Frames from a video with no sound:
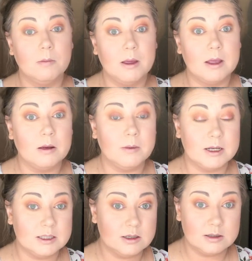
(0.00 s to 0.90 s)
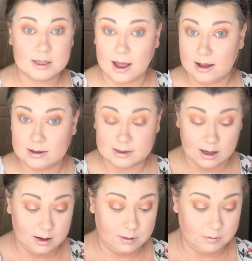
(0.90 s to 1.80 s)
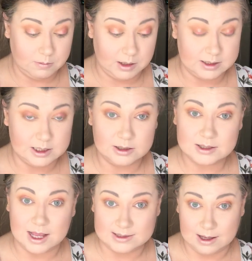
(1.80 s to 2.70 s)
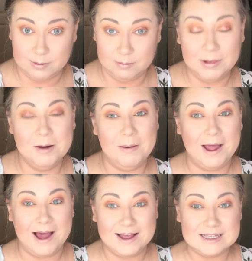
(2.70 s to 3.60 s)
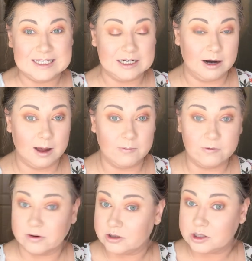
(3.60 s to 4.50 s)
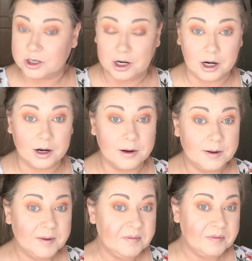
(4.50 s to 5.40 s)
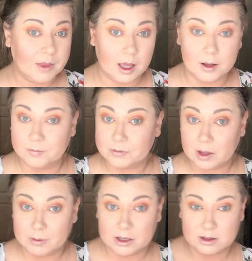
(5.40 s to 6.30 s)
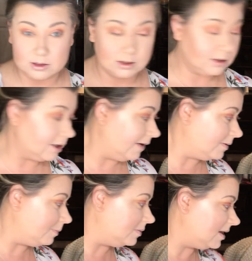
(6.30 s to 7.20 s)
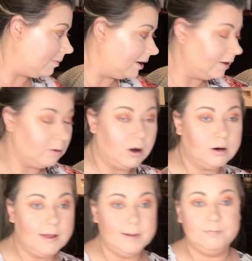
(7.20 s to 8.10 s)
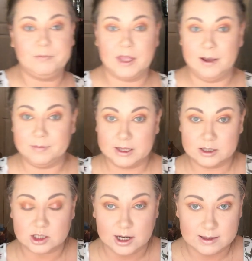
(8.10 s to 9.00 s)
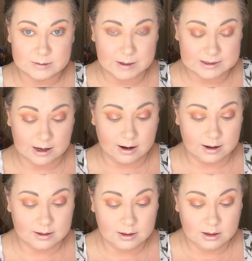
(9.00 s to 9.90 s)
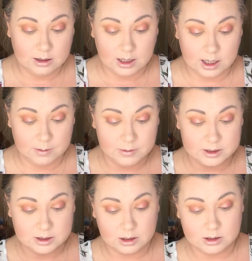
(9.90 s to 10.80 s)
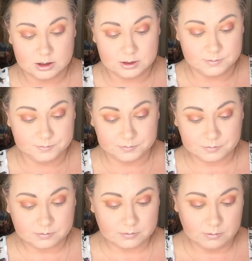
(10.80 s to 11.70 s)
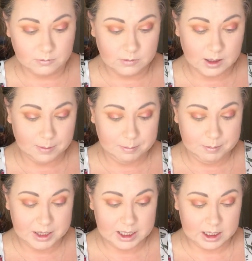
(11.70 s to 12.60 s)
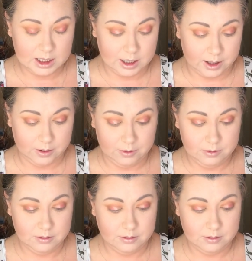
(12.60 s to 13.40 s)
Making my tears eyes up, my eyes tear up for sure, but it gives something in the waterline. Okay, let's try this mascara, the Tarte Big Ego.